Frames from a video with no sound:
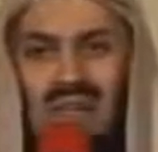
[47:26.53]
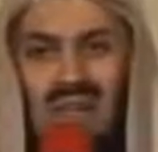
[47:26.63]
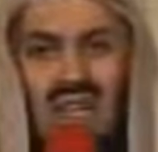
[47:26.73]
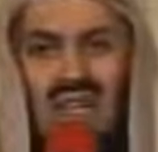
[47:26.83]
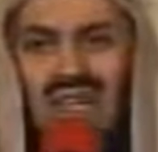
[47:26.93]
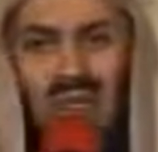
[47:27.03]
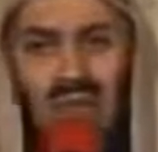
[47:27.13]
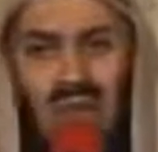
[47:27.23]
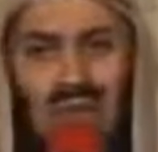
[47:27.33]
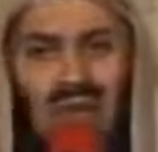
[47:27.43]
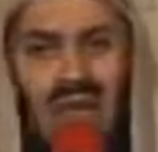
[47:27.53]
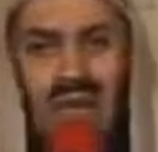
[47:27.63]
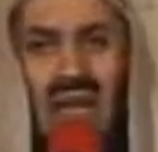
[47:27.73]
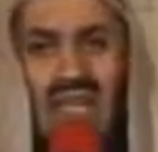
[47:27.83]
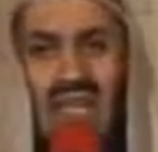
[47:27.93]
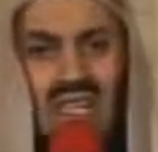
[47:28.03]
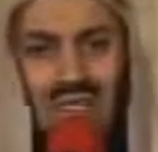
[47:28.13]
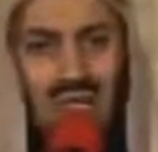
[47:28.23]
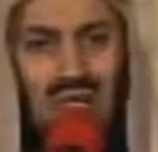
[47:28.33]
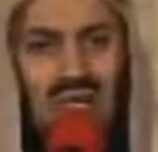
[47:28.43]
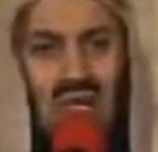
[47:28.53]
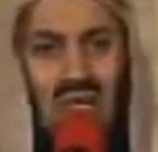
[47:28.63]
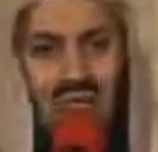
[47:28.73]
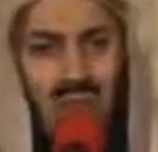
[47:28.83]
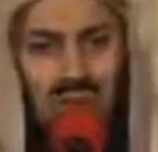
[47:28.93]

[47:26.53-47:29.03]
But the ulama and the historians